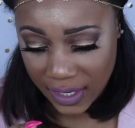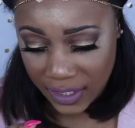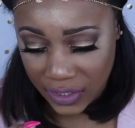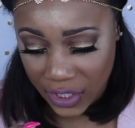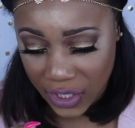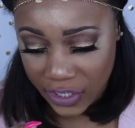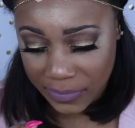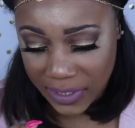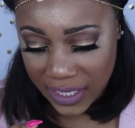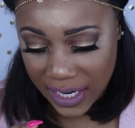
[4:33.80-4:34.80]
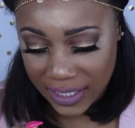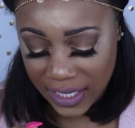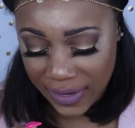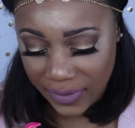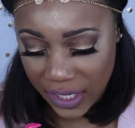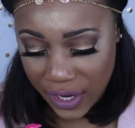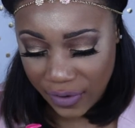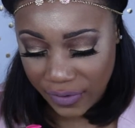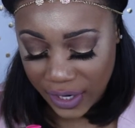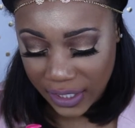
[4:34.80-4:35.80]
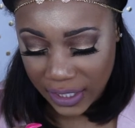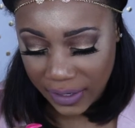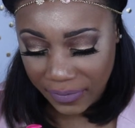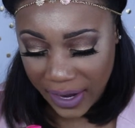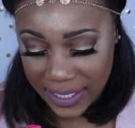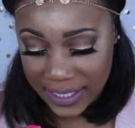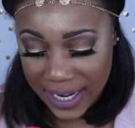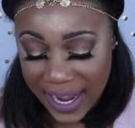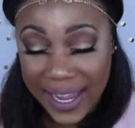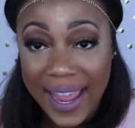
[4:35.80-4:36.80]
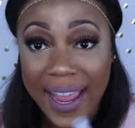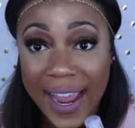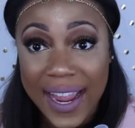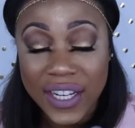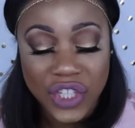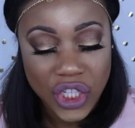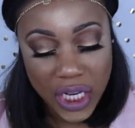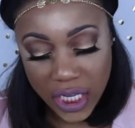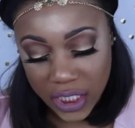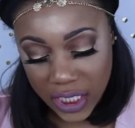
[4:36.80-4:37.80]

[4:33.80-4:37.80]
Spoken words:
To use, massage evenly over a clean face, neck, and chest.